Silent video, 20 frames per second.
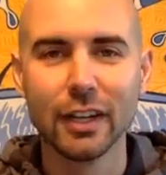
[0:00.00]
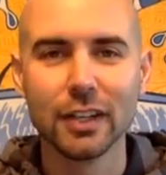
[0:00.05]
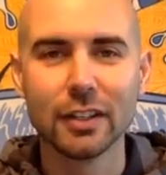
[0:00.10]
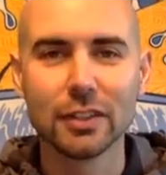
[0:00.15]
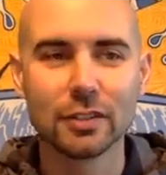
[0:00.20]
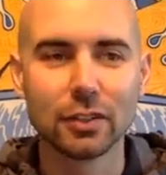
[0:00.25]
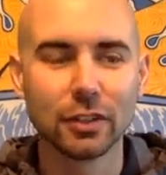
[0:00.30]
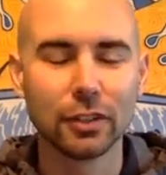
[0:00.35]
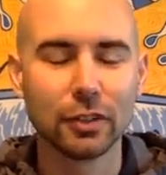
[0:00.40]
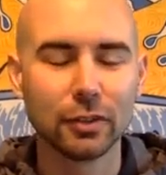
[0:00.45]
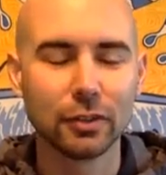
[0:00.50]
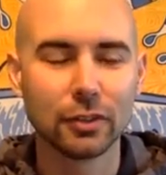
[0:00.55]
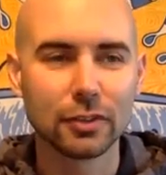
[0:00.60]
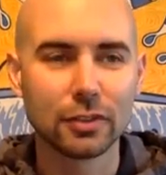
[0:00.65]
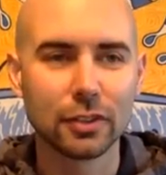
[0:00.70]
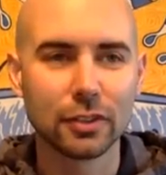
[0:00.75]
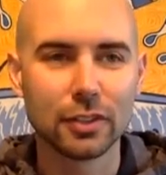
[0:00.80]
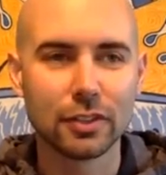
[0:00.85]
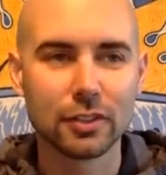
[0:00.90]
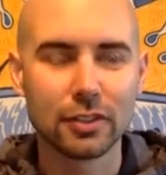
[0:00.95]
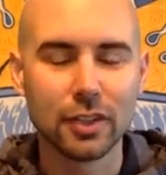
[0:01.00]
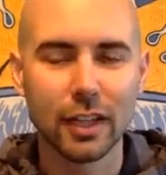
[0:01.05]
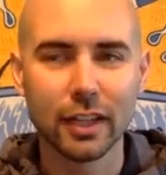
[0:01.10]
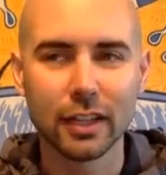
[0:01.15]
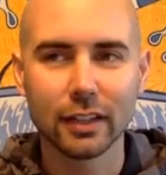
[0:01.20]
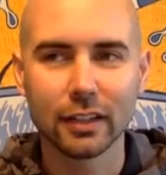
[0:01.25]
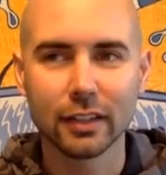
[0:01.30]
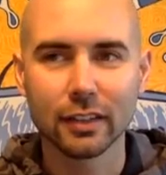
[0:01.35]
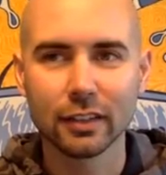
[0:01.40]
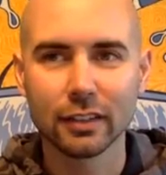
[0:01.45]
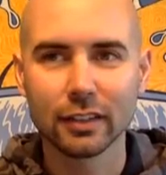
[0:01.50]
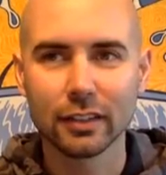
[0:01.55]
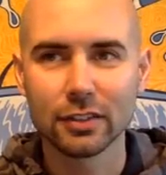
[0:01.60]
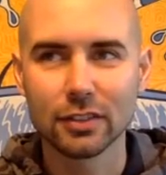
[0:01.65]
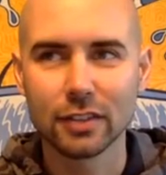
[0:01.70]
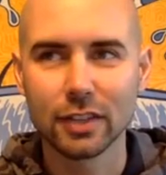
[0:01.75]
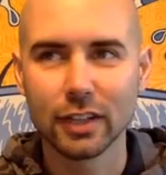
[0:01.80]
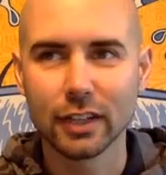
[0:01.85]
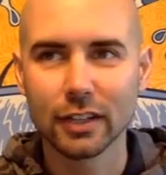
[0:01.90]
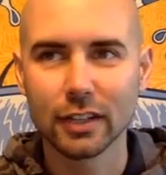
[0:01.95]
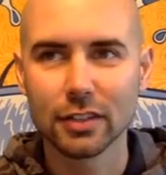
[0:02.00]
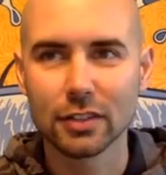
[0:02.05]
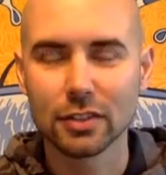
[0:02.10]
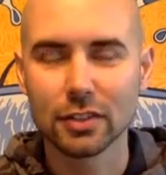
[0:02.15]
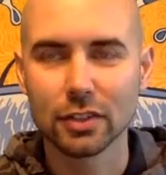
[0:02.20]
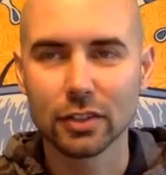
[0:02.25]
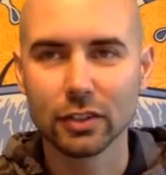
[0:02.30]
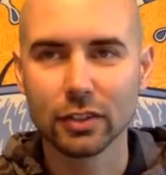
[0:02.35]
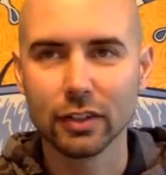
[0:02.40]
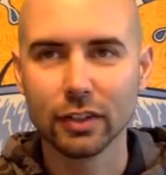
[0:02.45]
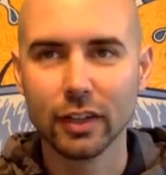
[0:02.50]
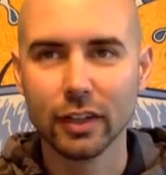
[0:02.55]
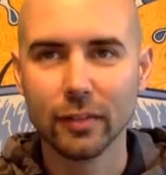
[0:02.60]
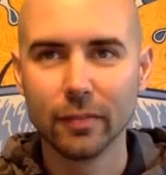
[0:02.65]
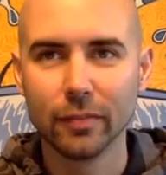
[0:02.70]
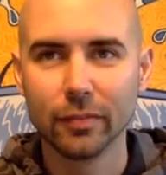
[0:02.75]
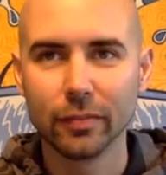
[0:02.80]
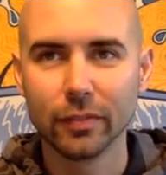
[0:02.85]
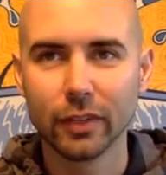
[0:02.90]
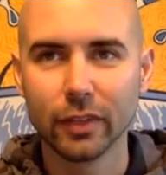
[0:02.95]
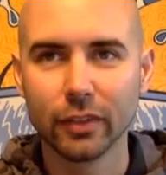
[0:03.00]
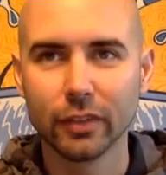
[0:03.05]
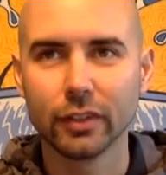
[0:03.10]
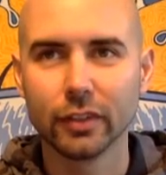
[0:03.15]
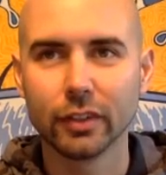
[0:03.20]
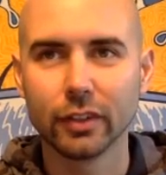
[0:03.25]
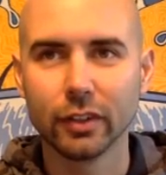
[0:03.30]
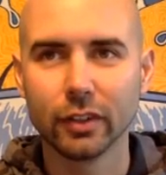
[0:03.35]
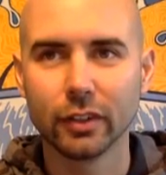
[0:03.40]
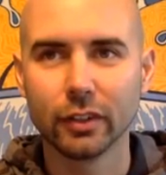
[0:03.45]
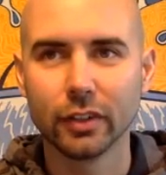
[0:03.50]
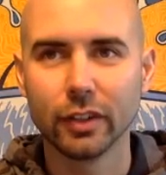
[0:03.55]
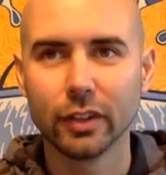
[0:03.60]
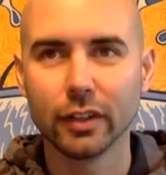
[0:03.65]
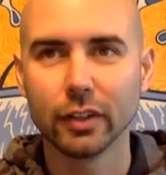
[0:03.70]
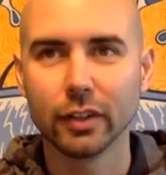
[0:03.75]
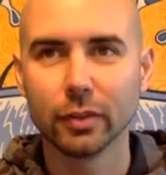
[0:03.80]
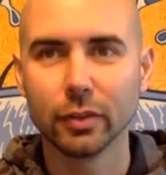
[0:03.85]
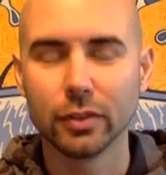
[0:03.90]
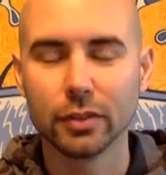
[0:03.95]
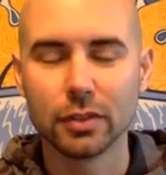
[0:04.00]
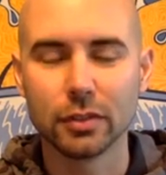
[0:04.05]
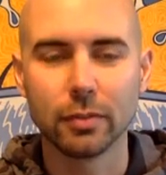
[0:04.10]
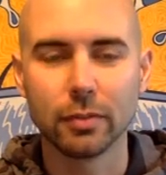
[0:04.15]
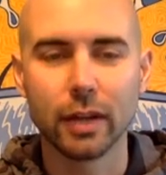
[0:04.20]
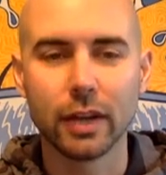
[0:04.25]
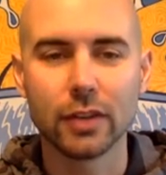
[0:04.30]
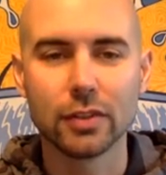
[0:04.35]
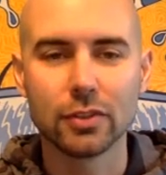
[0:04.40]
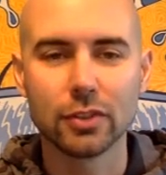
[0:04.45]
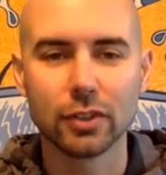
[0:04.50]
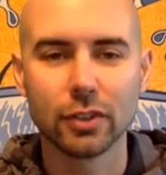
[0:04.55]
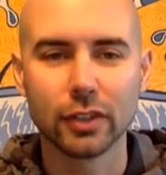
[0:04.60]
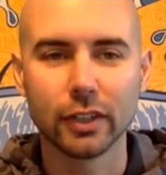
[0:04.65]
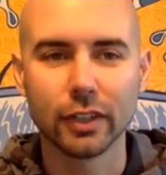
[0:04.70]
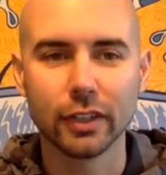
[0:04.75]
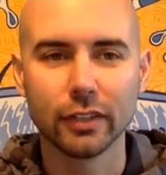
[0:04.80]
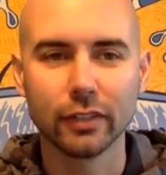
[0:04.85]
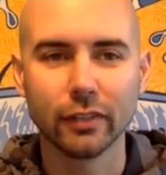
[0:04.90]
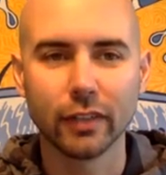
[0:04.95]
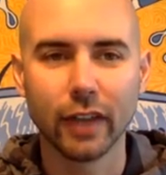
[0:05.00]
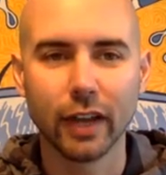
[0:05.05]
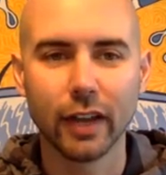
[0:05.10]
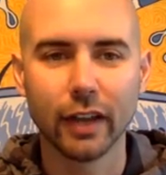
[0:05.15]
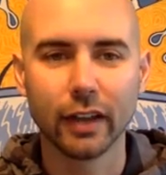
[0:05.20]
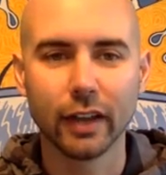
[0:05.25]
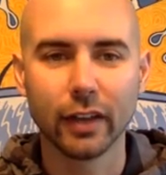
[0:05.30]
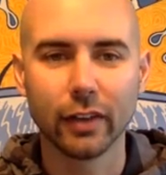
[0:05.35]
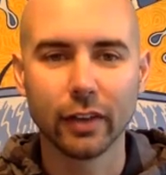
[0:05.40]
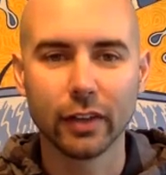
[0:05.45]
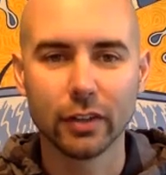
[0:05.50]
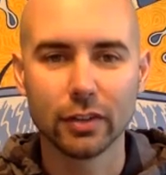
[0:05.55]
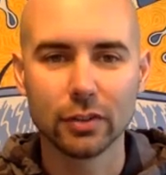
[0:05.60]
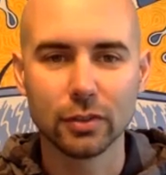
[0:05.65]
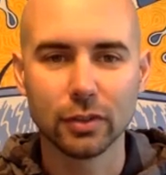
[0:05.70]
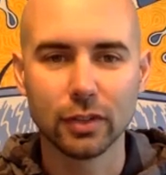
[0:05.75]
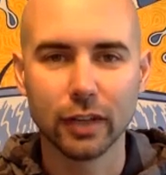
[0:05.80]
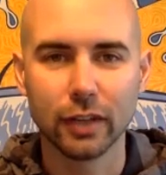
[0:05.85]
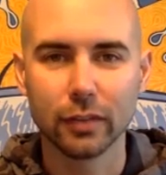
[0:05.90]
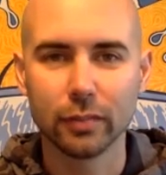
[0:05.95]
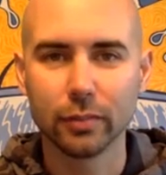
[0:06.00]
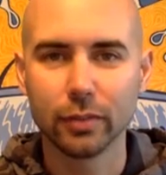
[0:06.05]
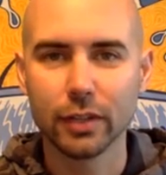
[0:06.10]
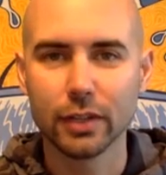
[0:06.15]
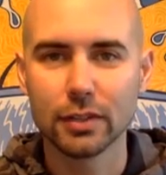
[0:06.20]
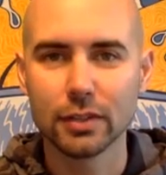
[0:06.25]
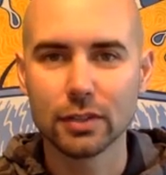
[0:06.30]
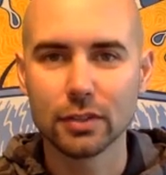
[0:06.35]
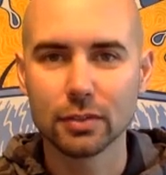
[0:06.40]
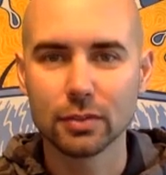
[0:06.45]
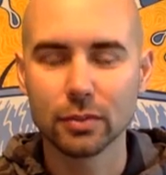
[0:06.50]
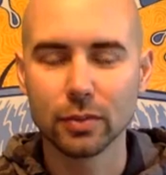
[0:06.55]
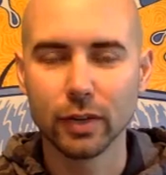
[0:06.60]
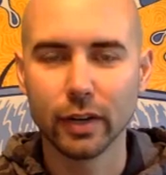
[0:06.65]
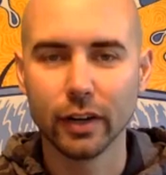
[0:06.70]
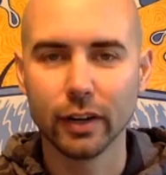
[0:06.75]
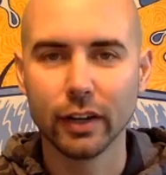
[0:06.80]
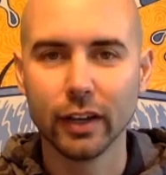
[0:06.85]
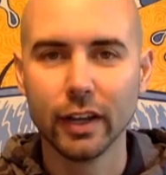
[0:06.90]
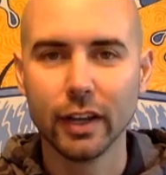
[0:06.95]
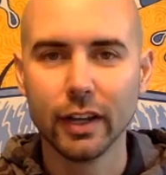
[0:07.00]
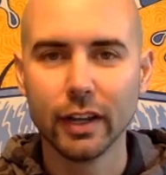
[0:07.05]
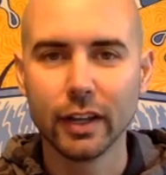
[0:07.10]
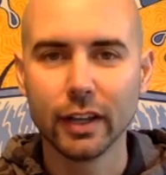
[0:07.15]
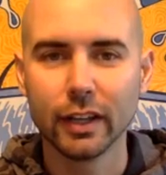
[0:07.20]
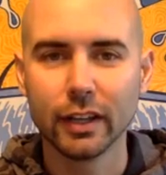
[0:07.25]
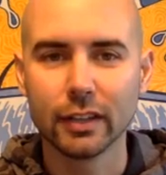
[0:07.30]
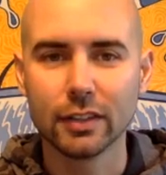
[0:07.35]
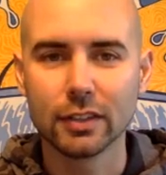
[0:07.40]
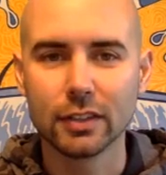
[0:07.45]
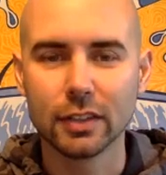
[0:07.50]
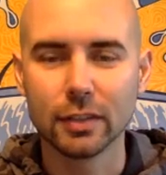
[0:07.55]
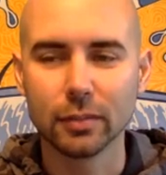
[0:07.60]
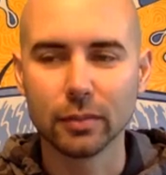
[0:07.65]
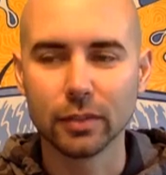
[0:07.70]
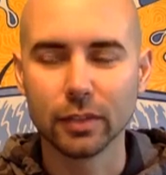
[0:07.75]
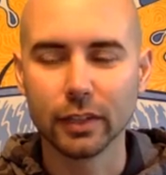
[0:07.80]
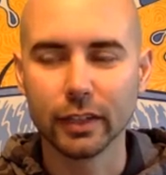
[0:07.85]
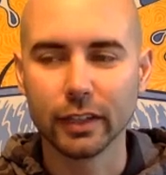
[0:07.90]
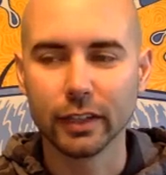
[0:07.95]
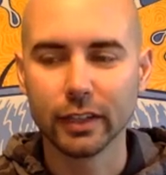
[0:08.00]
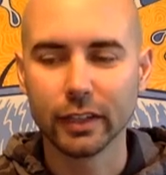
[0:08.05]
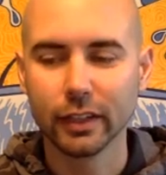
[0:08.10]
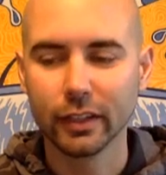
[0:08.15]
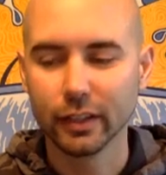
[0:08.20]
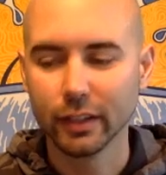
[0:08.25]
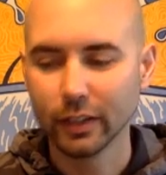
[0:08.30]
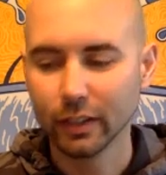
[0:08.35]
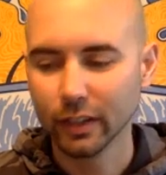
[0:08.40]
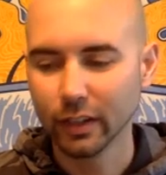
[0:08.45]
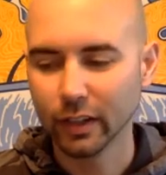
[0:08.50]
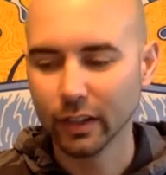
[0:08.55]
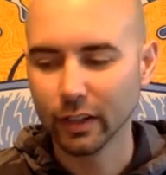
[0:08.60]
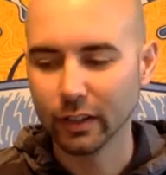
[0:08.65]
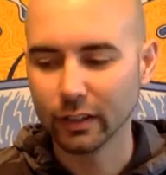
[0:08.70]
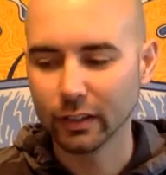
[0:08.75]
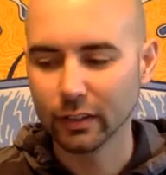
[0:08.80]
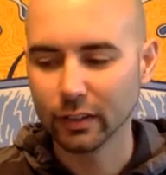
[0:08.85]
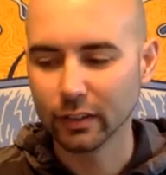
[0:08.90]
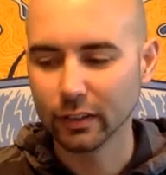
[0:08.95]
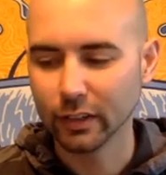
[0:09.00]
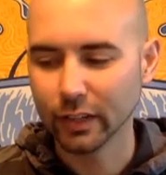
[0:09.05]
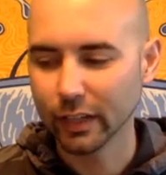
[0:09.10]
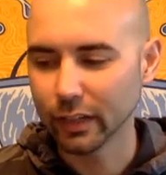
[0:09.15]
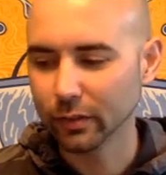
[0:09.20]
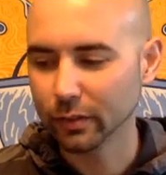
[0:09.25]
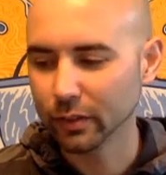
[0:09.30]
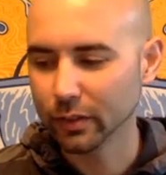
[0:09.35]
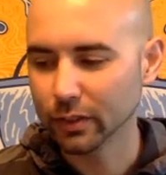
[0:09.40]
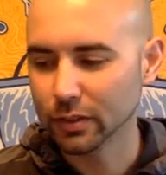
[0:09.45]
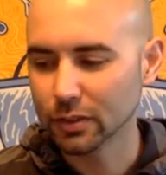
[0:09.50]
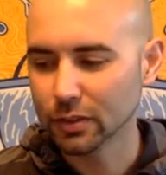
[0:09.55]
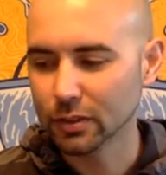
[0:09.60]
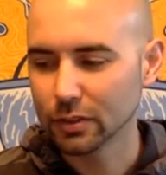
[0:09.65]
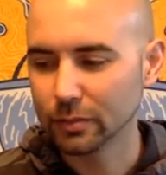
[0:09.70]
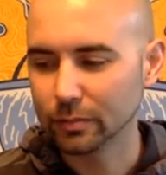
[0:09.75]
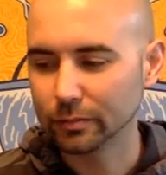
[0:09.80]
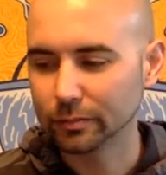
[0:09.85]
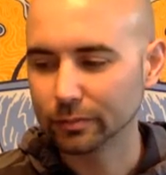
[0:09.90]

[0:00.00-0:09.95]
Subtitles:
So there's that concern, or in other words, in my journey, I ran into a lot of places where it seemed like the language